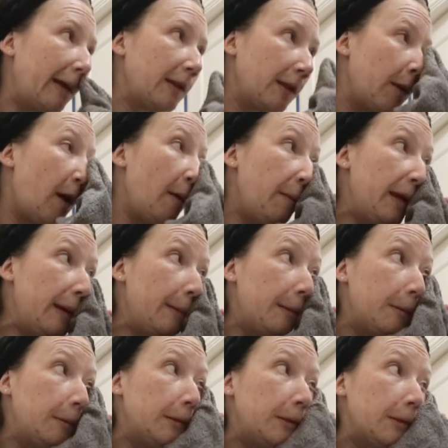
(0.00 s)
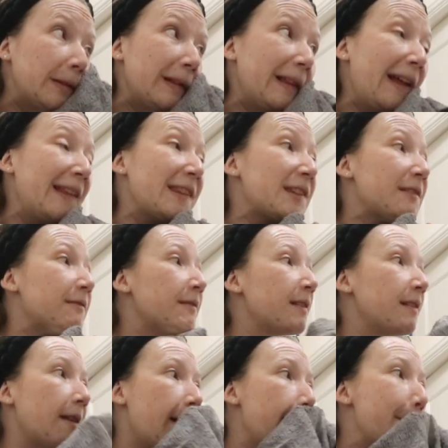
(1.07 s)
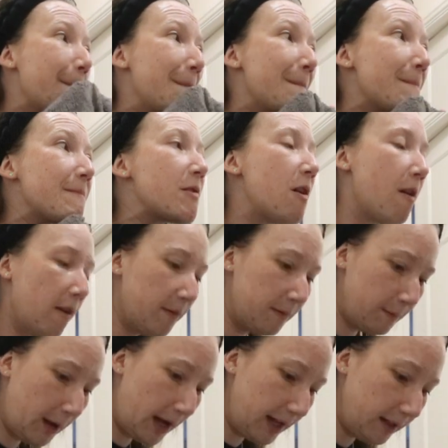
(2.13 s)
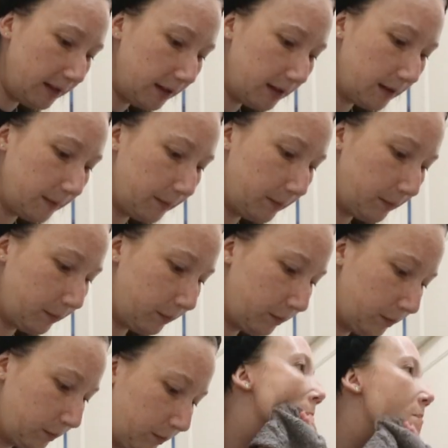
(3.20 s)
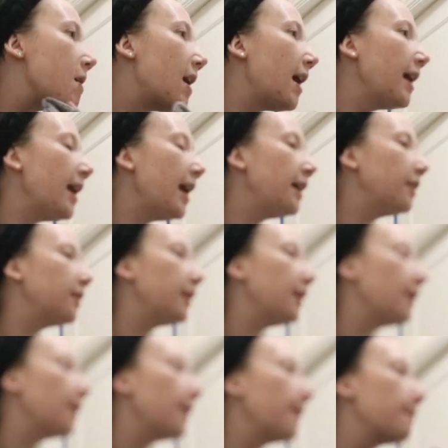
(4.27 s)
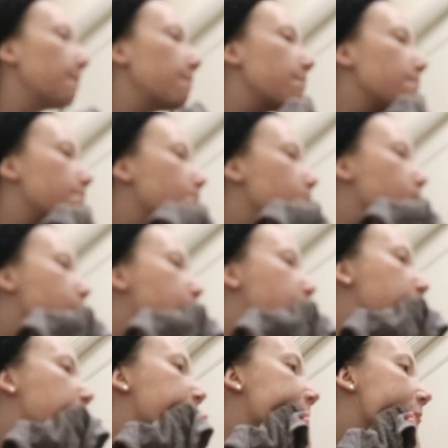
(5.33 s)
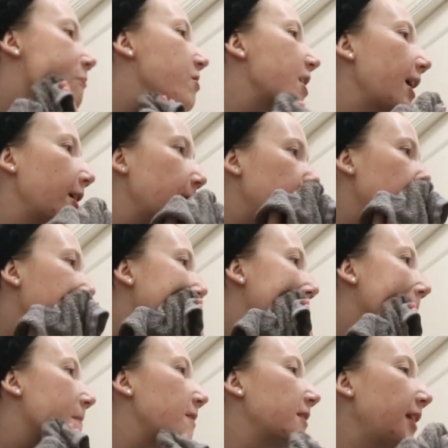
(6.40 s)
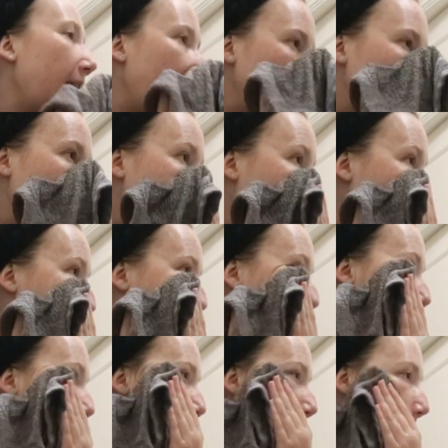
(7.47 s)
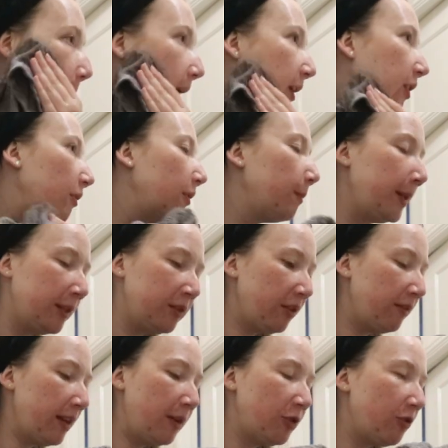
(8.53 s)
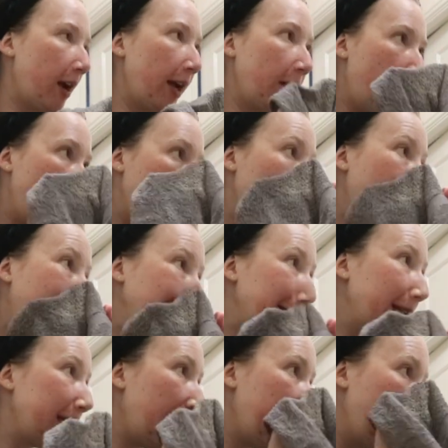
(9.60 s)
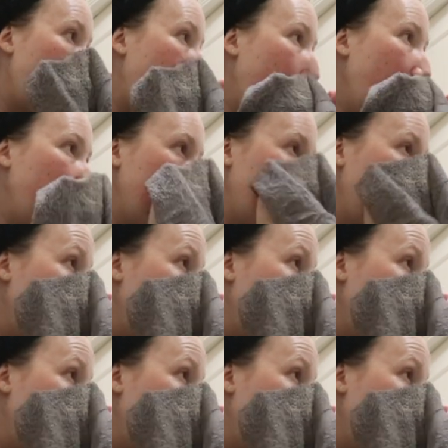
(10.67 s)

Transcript: A lot of people use cleanser and like cotton pads, but I hate the um, texture texture of a wet cotton pad, or, I mean, sorry, a dry cotton pad to take it off.